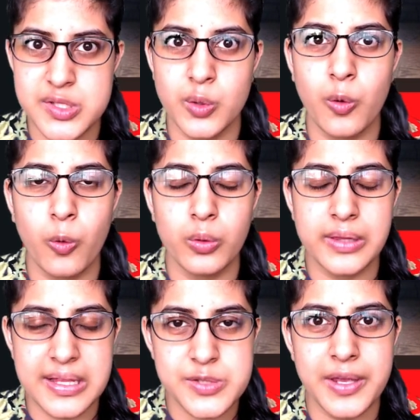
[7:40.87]
So
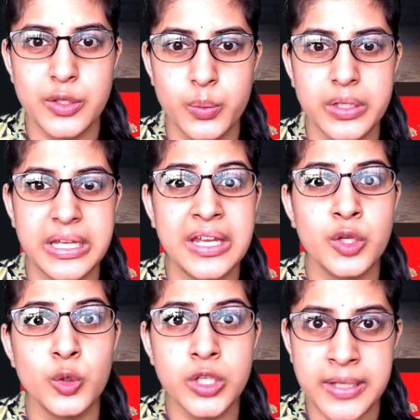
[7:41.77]
that's why you will need
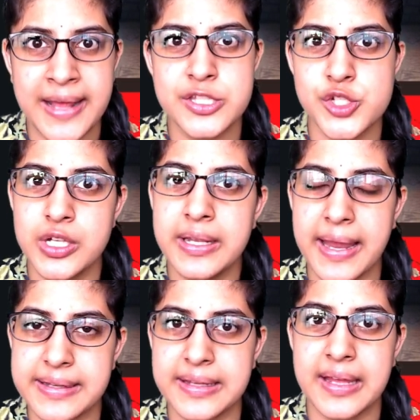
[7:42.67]
good natural
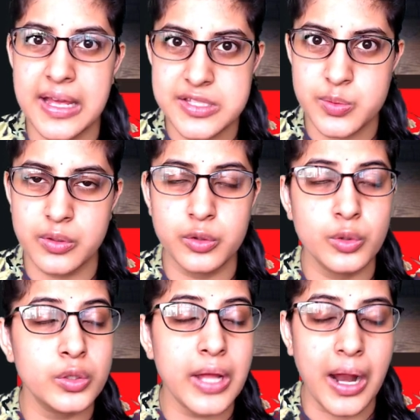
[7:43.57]
lighting as
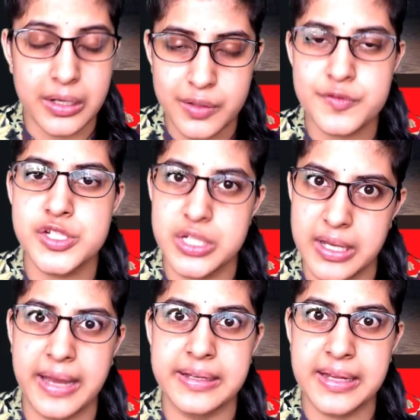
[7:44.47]
good artificial
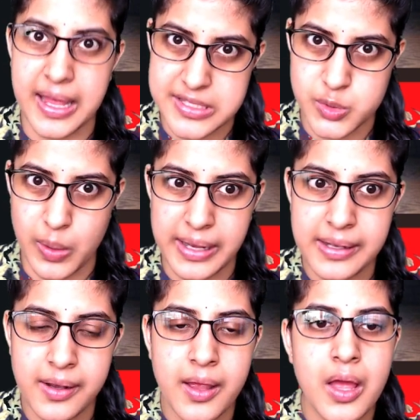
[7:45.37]
lighting as well,
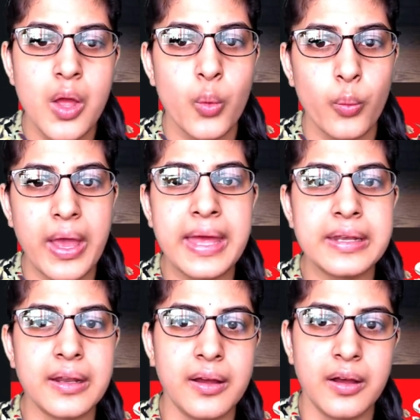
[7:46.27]

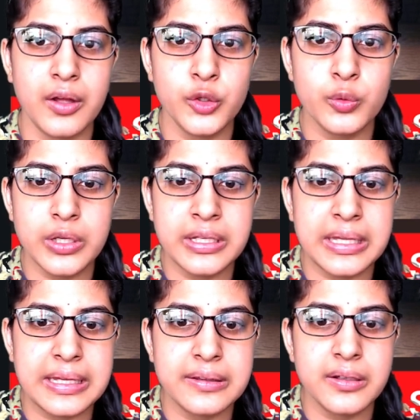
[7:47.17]
where you can
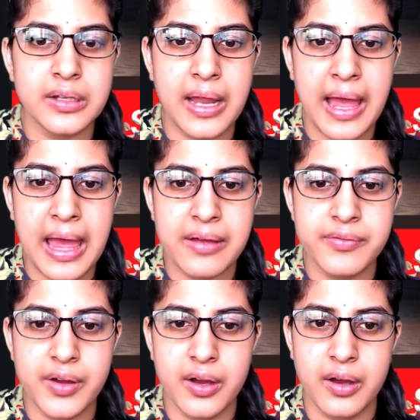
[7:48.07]
either
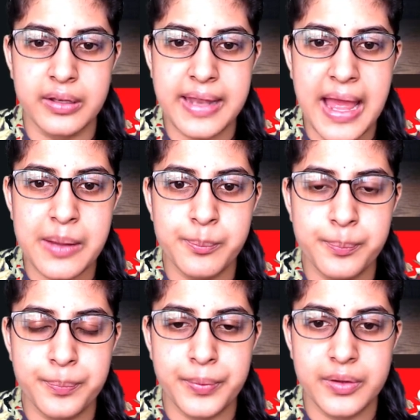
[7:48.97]
have a lamp
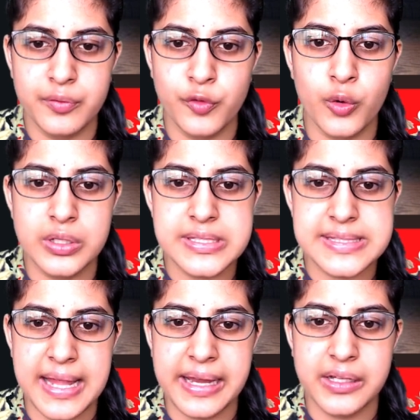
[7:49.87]
focused
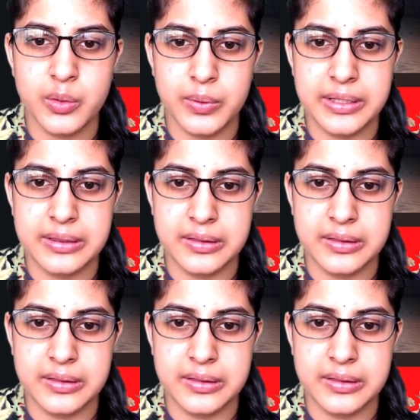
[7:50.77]
light with